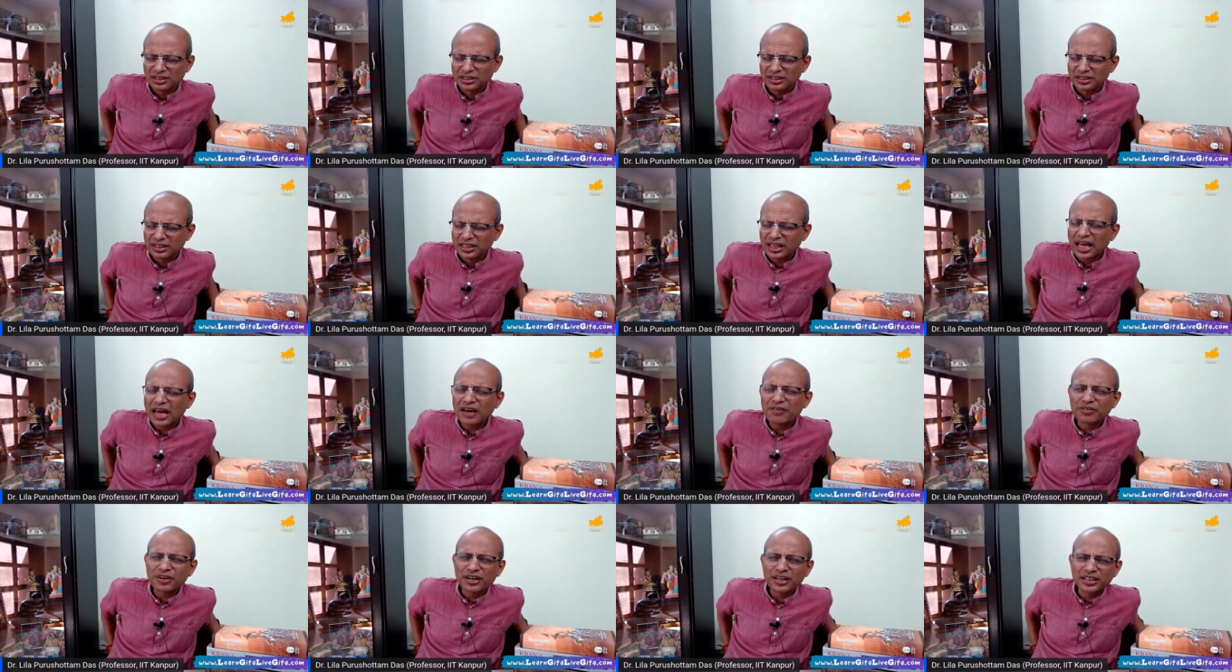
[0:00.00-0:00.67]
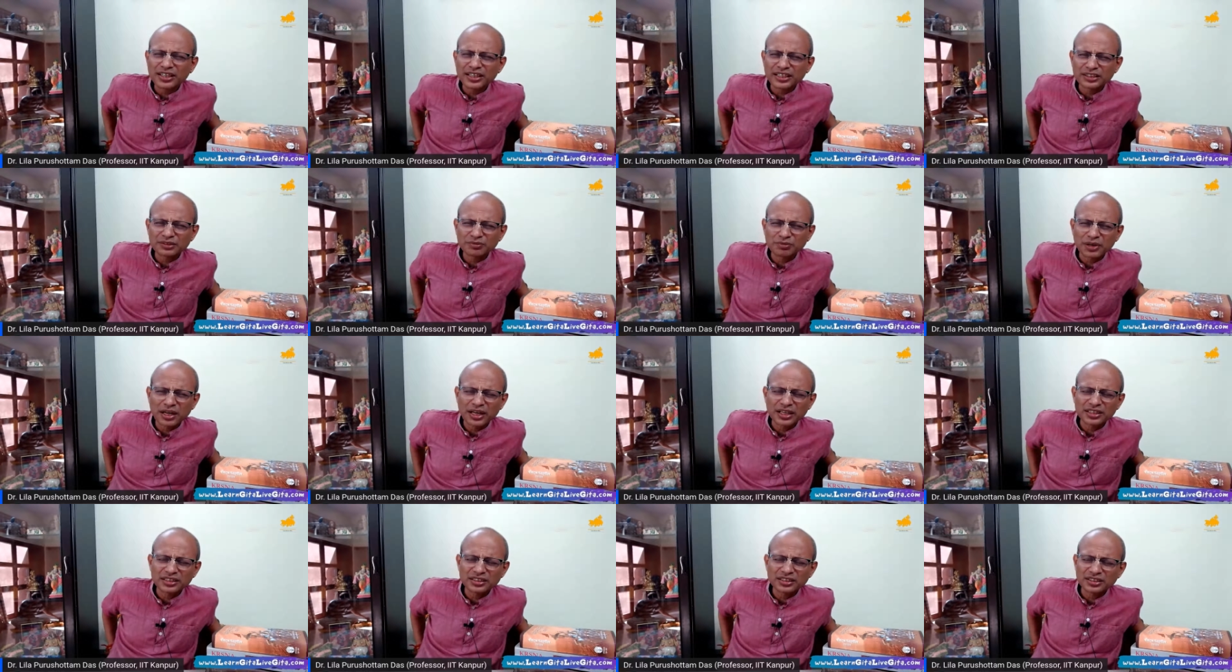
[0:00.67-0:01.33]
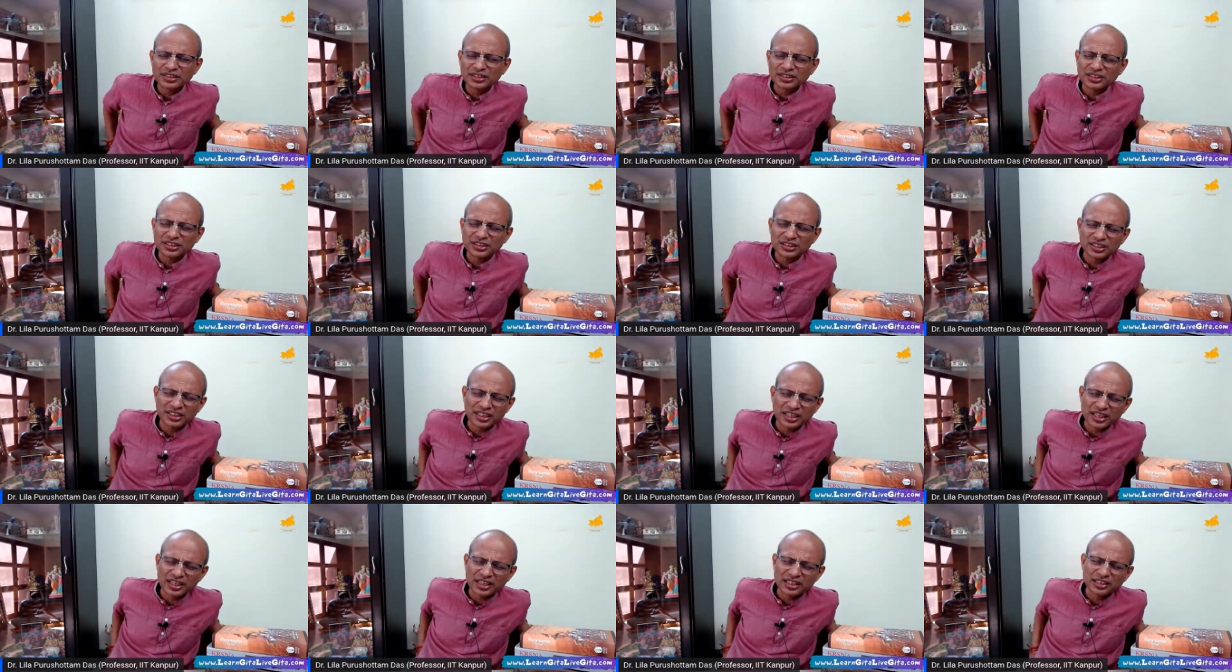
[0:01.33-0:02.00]
Elaborate explanations is
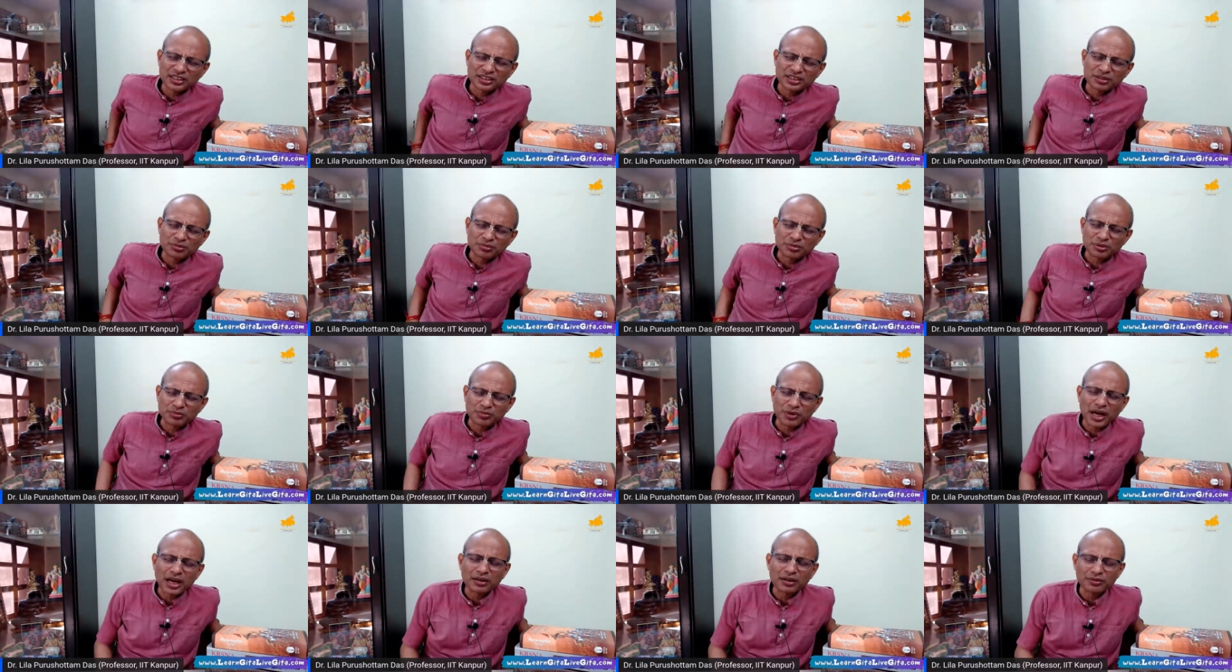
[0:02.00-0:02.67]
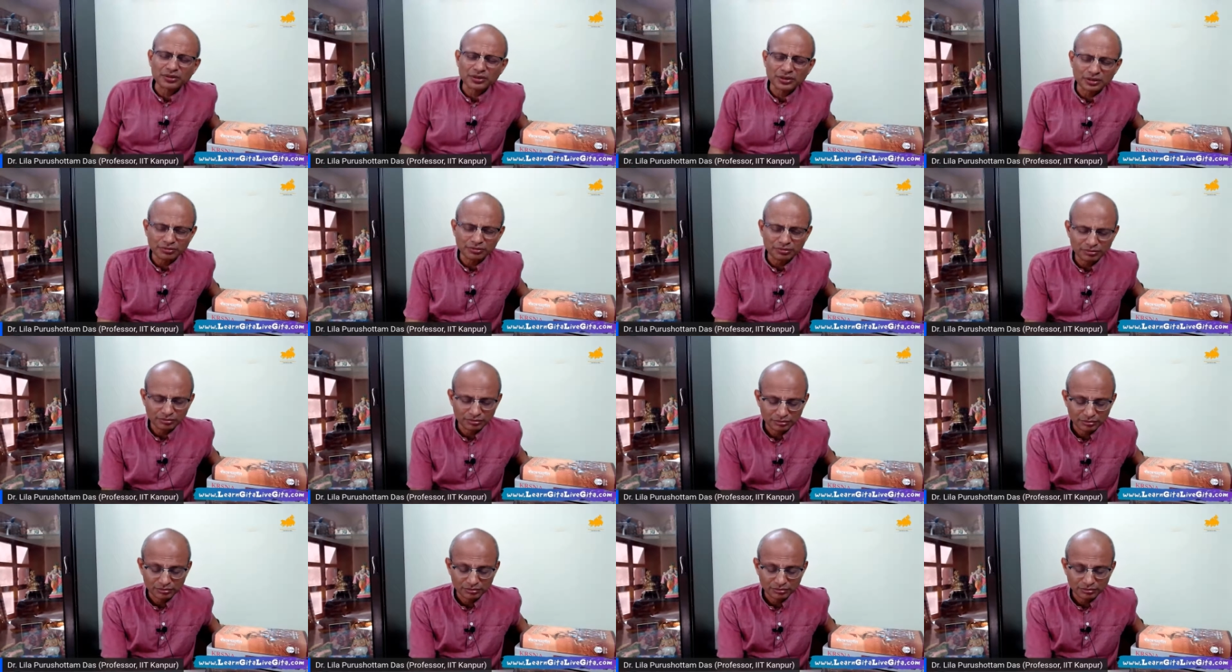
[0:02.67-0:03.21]
there in Srimad Bhagavatam.